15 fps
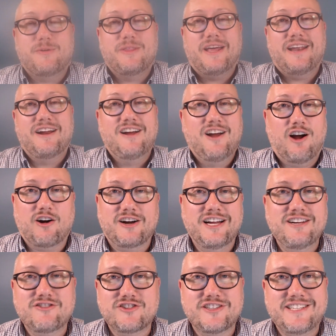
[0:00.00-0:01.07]
that are
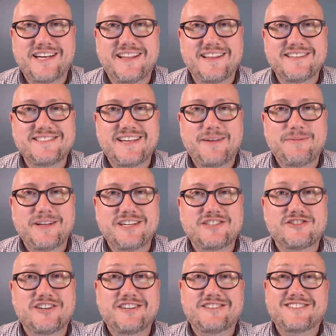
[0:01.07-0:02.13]
interested in the same things
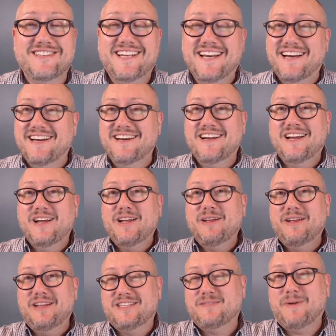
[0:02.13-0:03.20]
you're interested in,
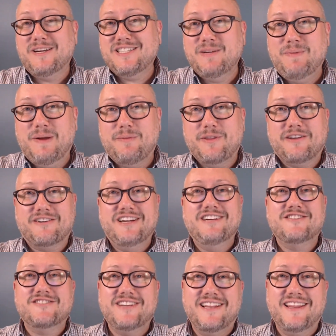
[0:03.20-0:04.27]
especially people that are
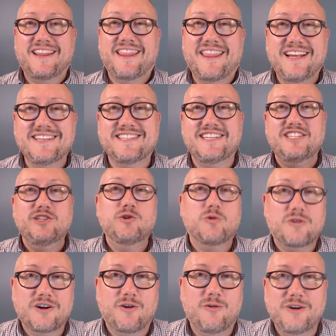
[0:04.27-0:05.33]
interested in the things that
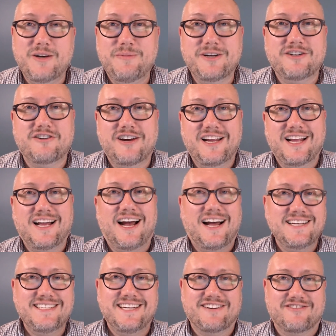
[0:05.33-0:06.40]
you're going to be creating
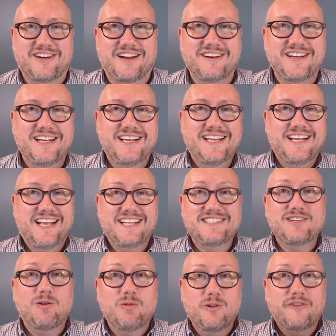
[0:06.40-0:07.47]
content around. And
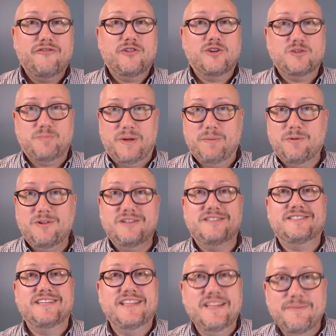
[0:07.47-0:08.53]
so look for those people and
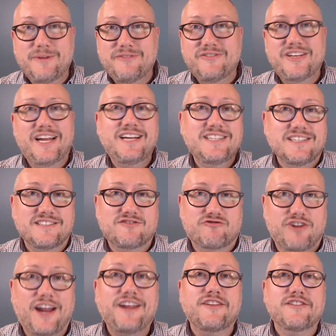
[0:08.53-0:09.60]
send them invitations.
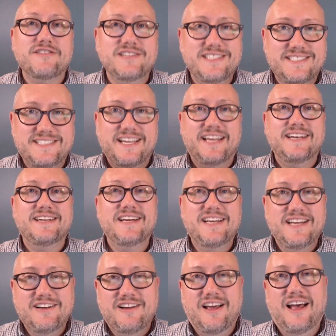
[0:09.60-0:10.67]
Regularly send
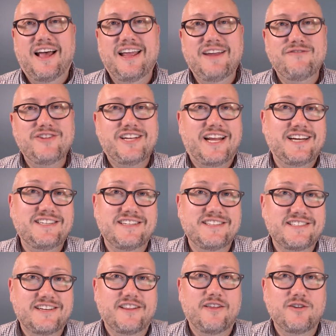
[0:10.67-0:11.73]

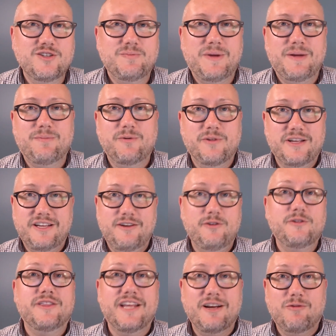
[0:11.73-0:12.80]
invitations to those people that you
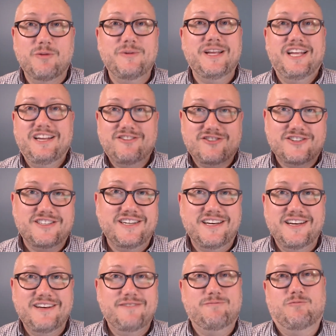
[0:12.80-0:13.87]
think will be interested
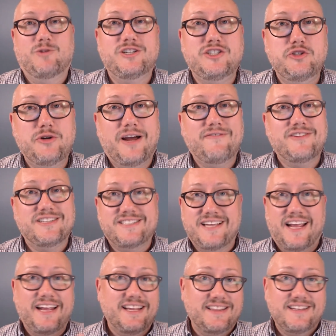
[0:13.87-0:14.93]
in what you have to
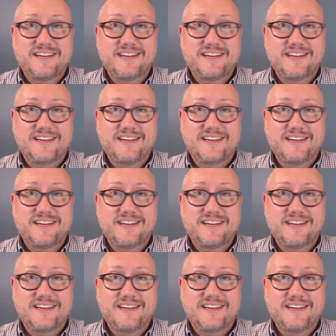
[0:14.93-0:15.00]
say and